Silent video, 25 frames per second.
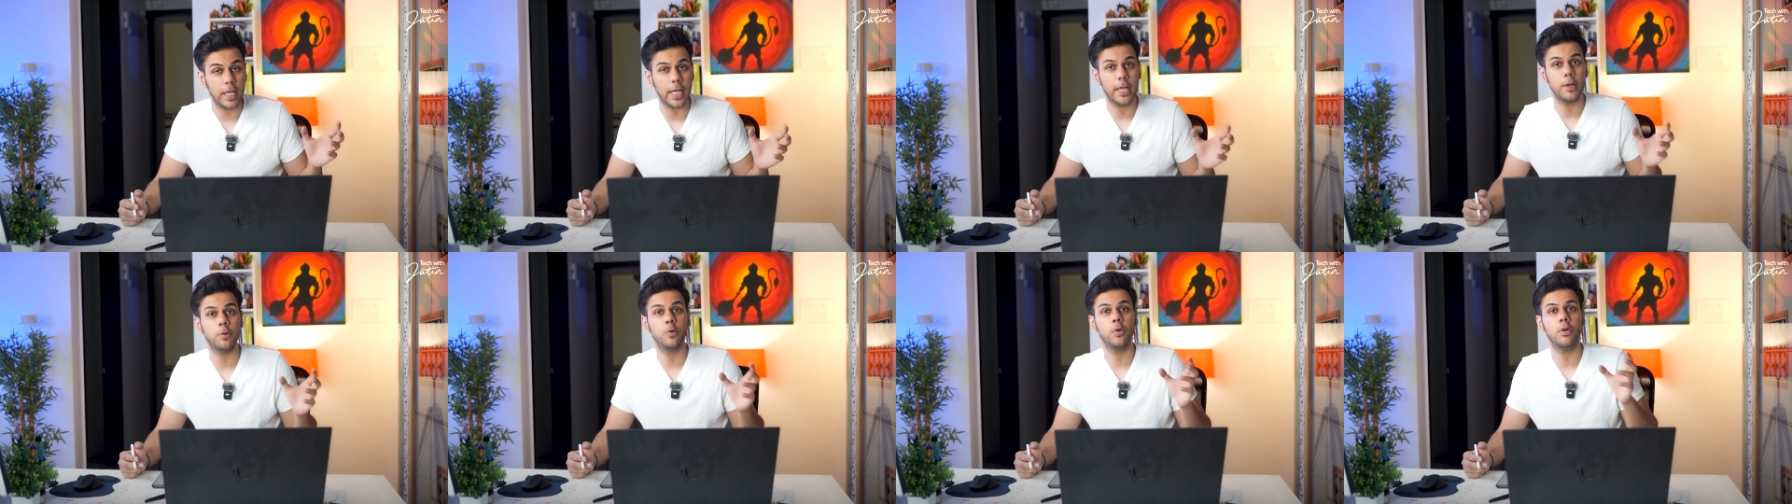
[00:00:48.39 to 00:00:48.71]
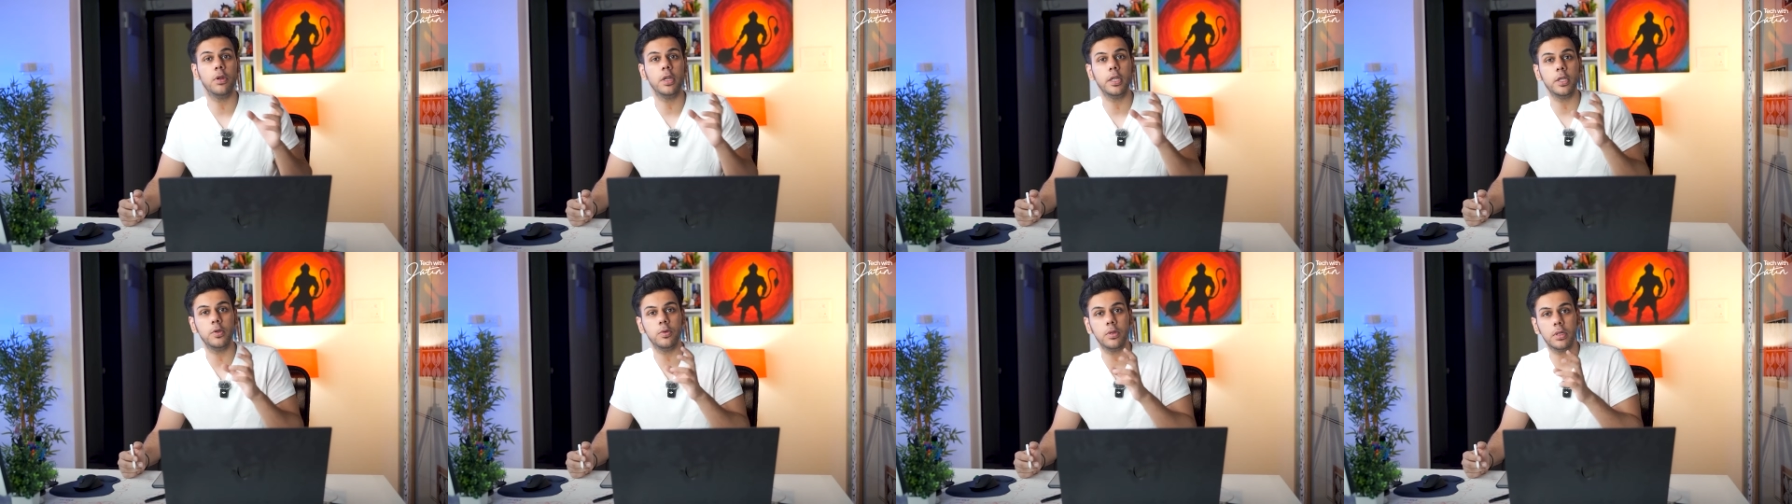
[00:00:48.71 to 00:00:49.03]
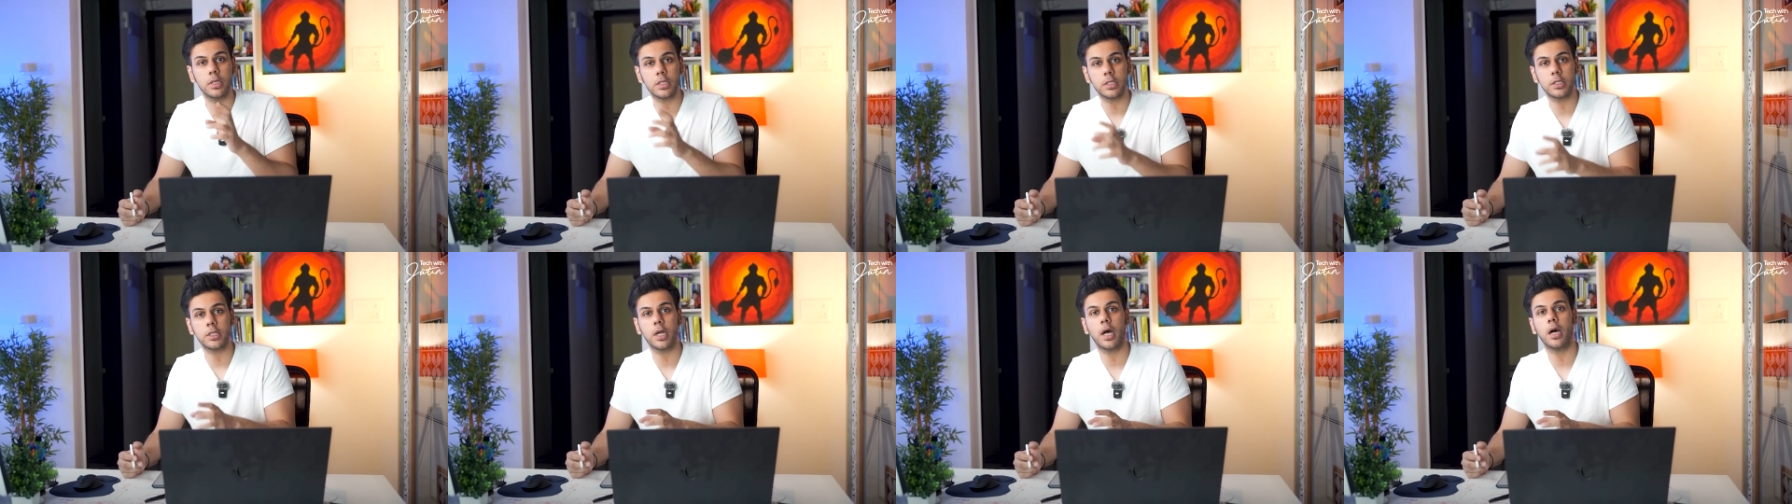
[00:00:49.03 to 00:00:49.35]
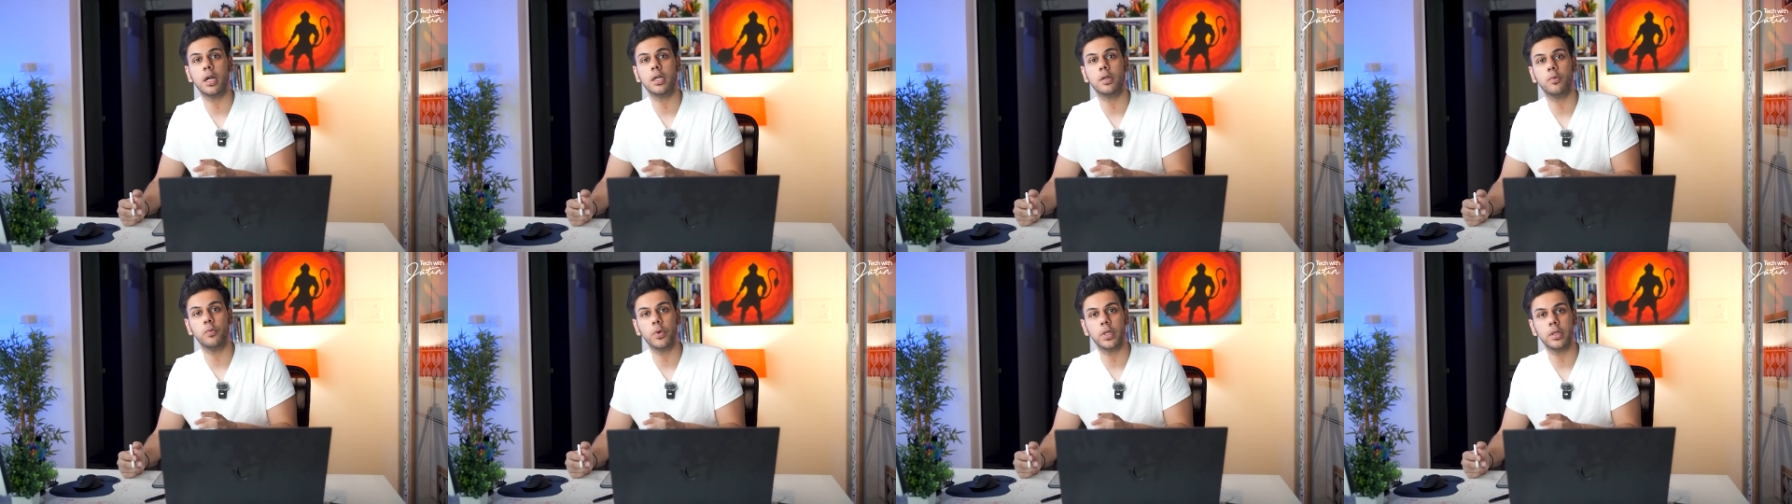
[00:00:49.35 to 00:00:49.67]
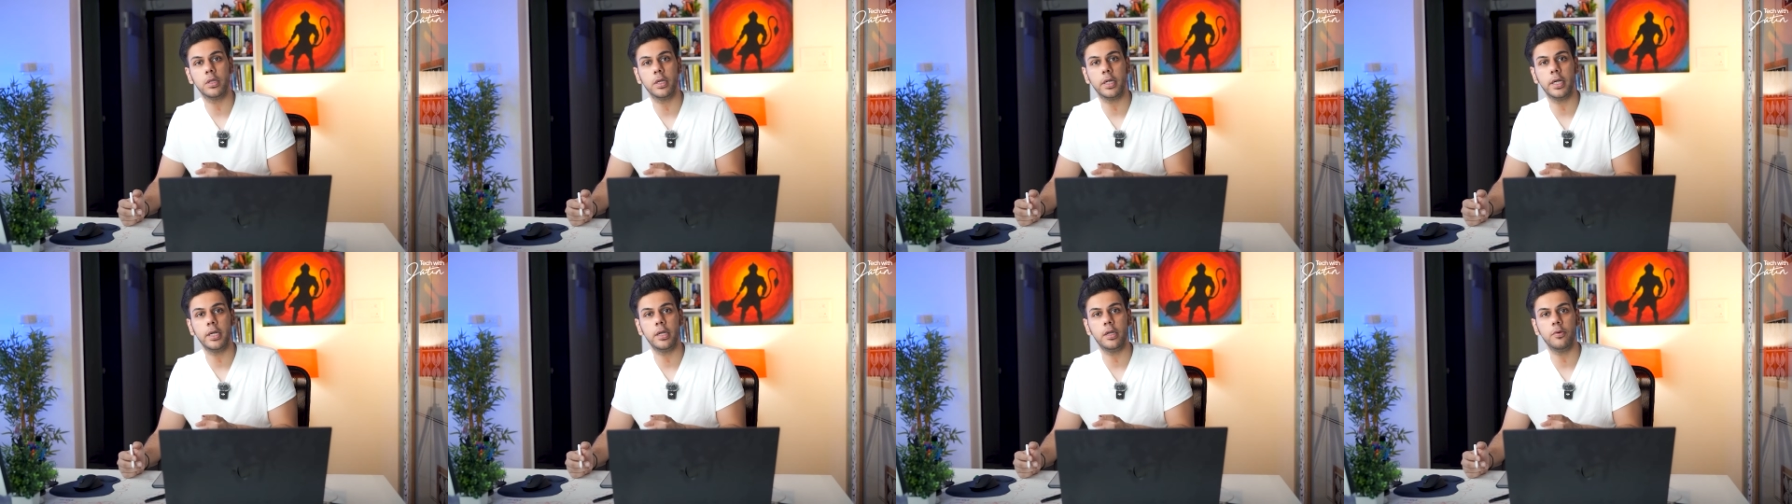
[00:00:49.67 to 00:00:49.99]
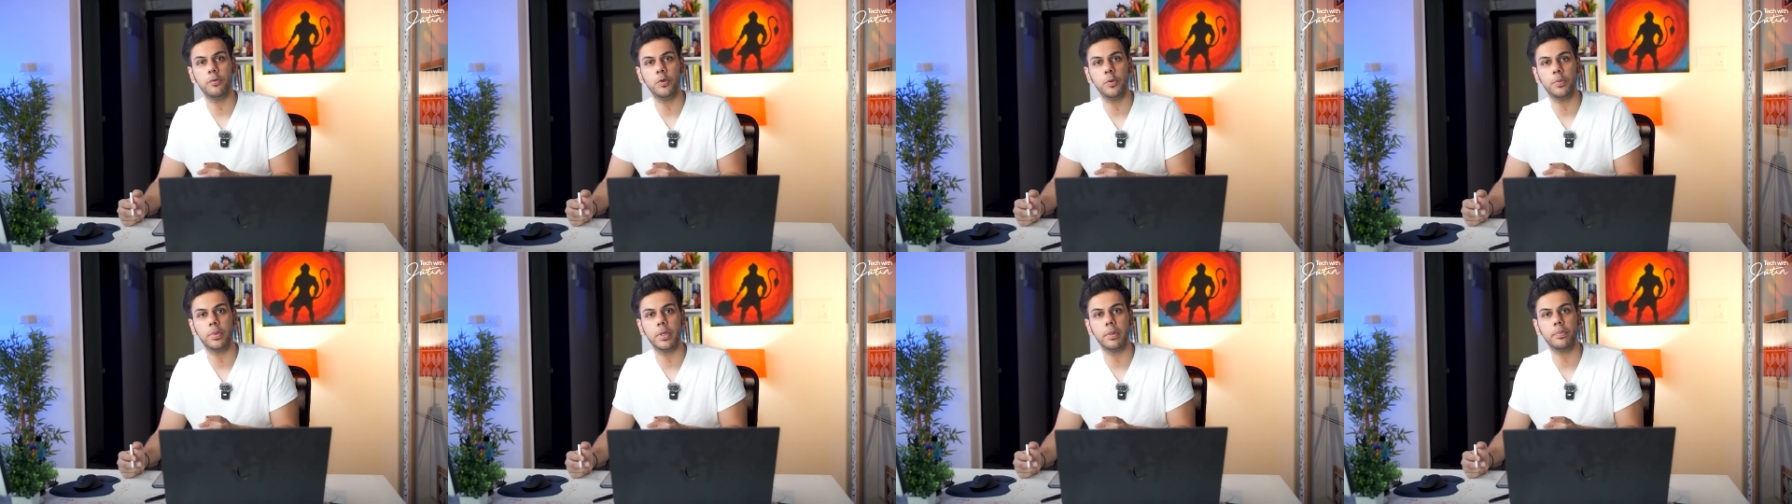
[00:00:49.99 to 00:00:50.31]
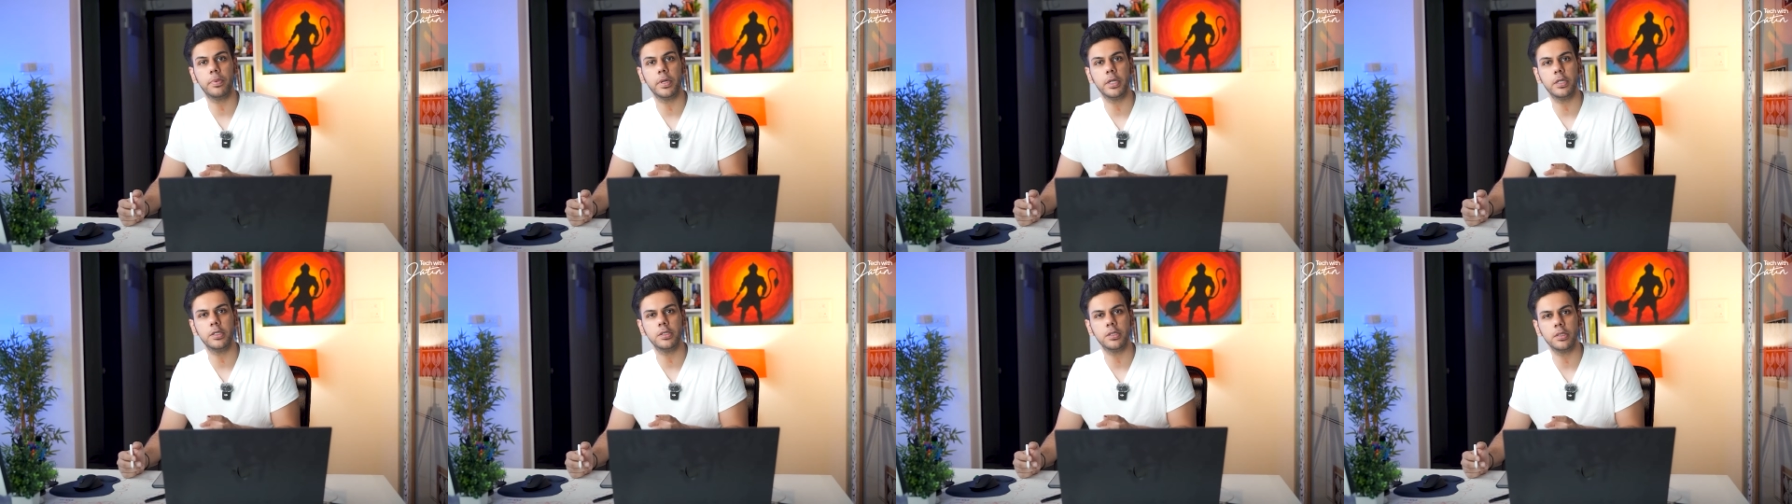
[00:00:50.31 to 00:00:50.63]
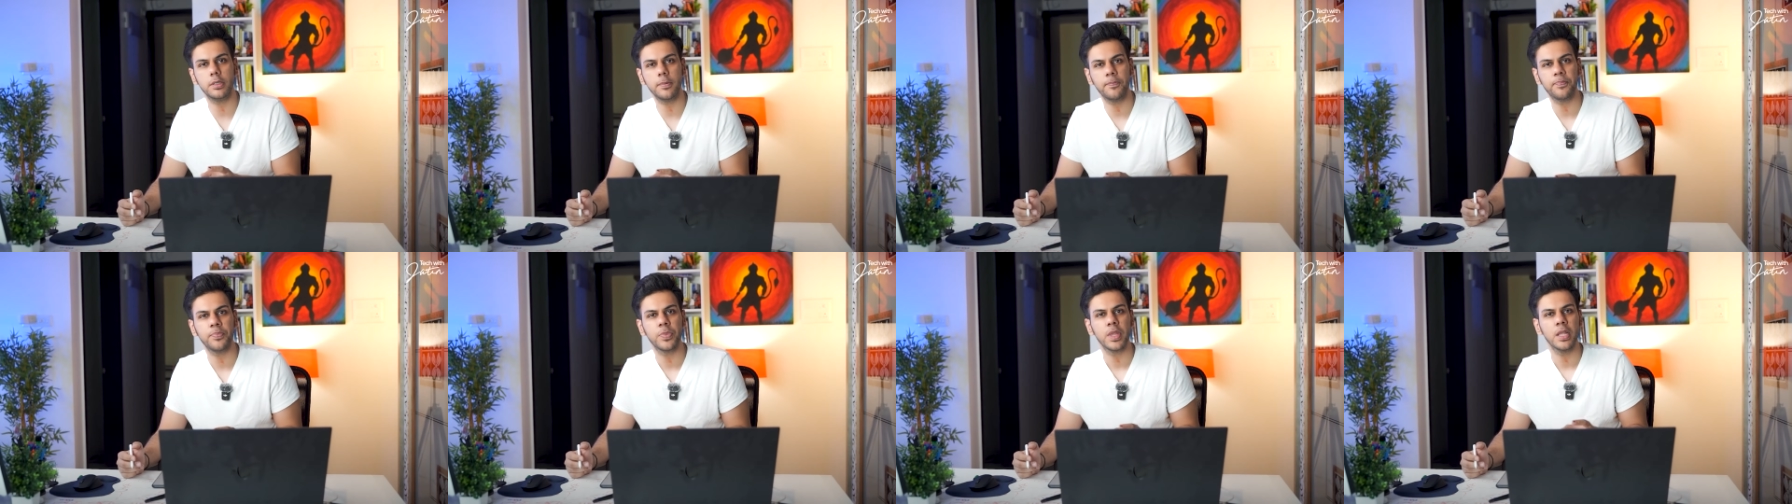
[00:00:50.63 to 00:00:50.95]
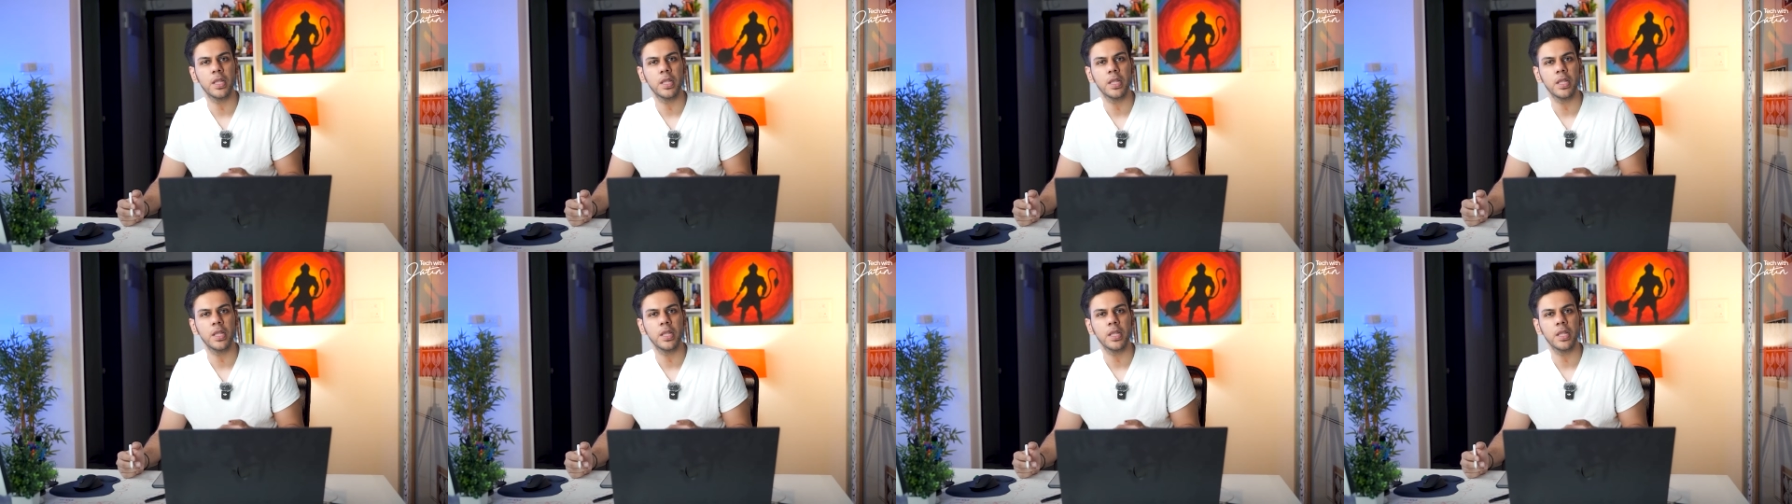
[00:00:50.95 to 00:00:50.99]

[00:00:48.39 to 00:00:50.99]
then only you will start with the interview preparation,